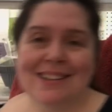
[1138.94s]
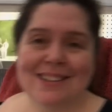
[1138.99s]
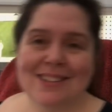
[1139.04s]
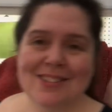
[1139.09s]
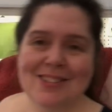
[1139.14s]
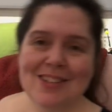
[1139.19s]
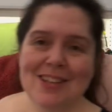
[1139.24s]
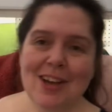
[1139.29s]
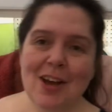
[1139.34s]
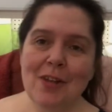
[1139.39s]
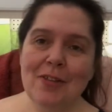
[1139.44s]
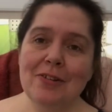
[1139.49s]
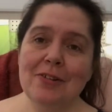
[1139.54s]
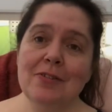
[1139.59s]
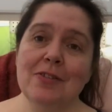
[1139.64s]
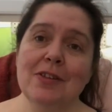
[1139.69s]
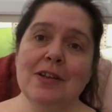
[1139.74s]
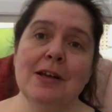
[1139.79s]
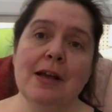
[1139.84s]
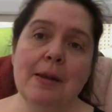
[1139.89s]
so the other
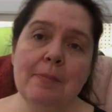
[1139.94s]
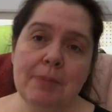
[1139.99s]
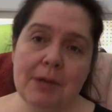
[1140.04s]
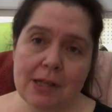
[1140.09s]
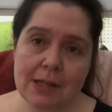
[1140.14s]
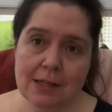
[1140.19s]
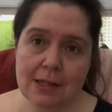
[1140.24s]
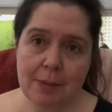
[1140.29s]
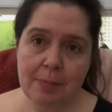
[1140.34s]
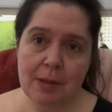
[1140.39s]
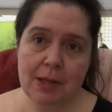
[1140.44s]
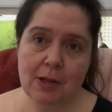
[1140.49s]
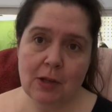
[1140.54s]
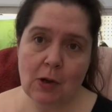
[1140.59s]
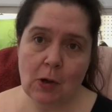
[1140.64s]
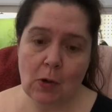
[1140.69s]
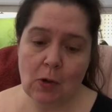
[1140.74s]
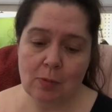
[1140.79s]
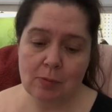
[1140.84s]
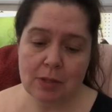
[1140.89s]
thing I picked up in the
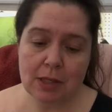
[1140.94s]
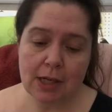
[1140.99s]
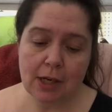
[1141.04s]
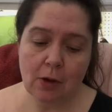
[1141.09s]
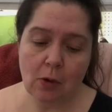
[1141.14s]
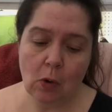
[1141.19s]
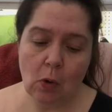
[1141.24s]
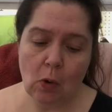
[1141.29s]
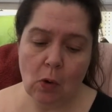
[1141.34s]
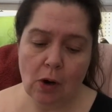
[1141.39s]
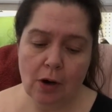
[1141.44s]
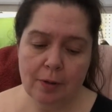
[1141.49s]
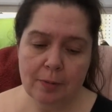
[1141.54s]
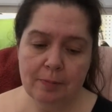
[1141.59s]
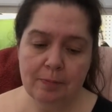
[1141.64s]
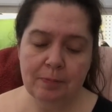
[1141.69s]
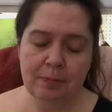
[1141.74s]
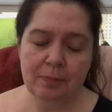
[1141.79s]
home decor